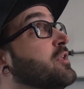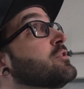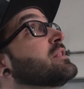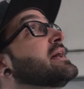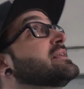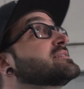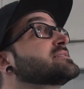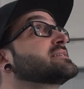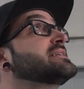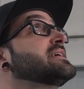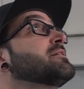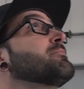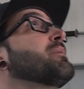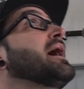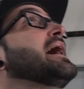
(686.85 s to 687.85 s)
let's
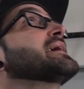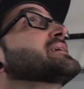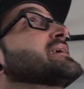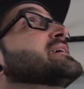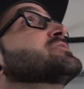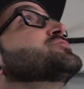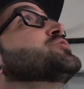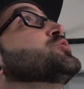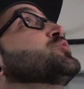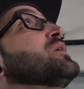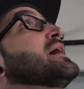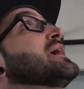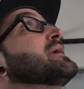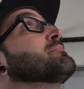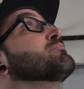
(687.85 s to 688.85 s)
get back into
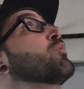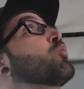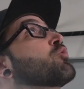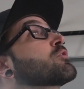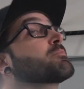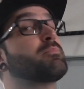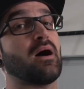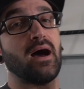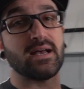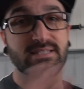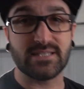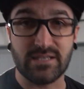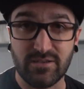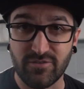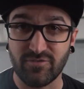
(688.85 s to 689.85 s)
a more
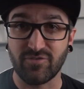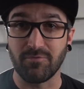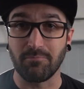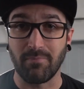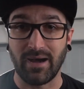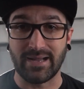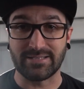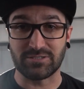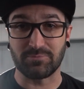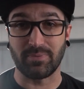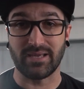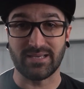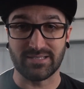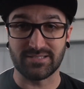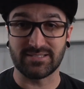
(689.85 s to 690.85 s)
positive mind
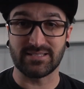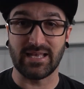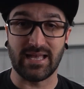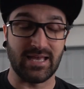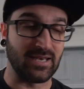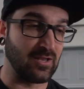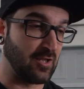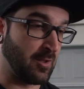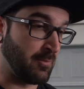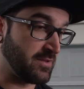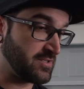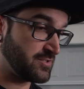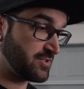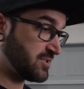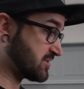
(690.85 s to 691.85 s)
space, and
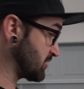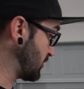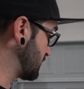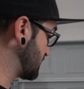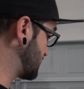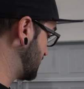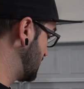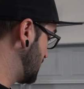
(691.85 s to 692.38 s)
let's just start.